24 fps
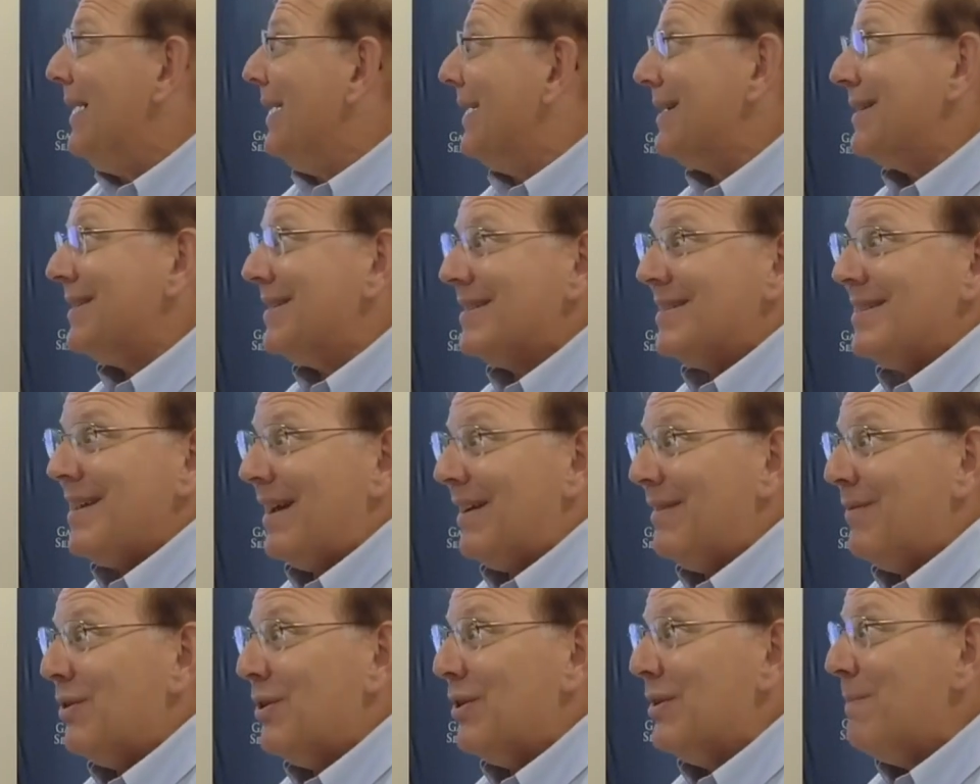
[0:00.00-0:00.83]
Because it's
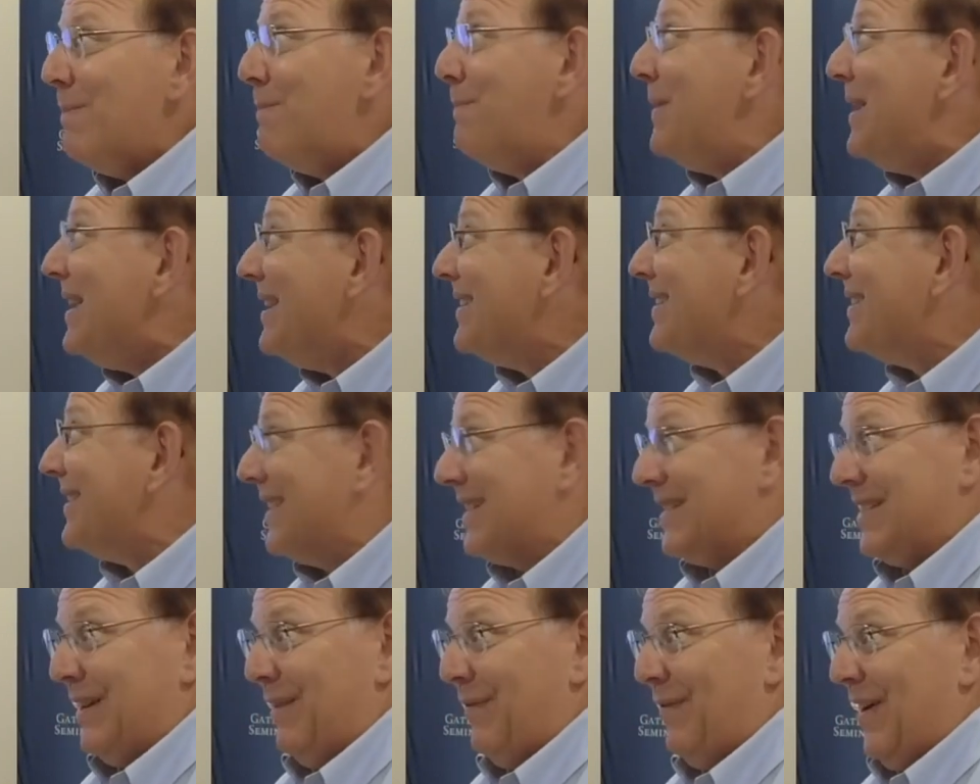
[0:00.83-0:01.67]
not even going to be
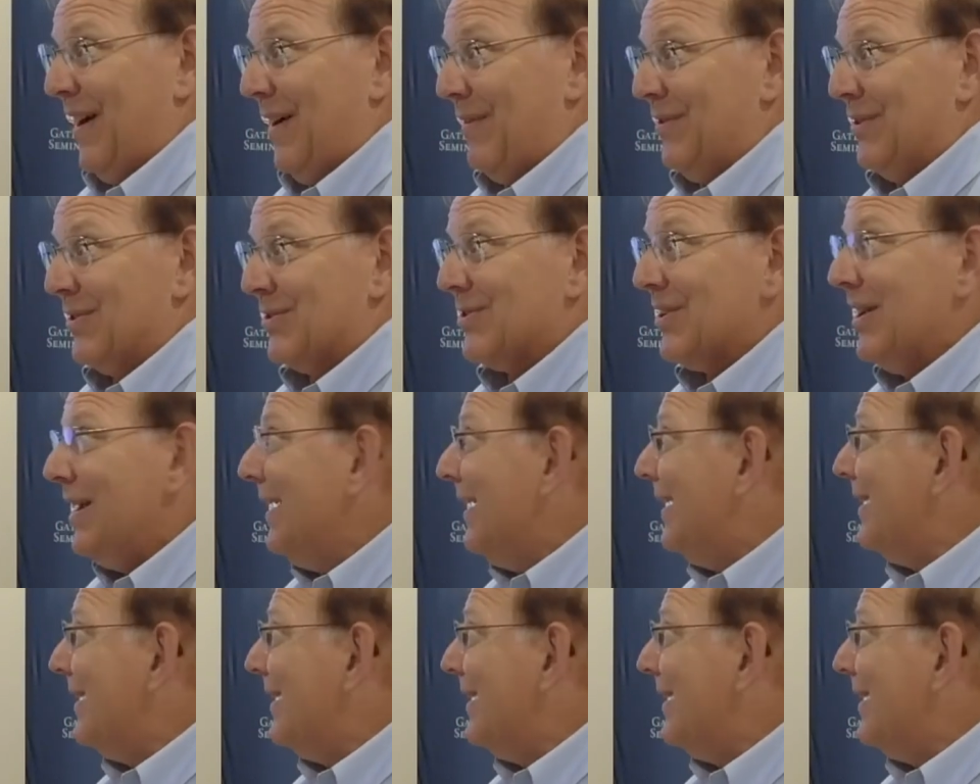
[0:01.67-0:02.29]
65 years.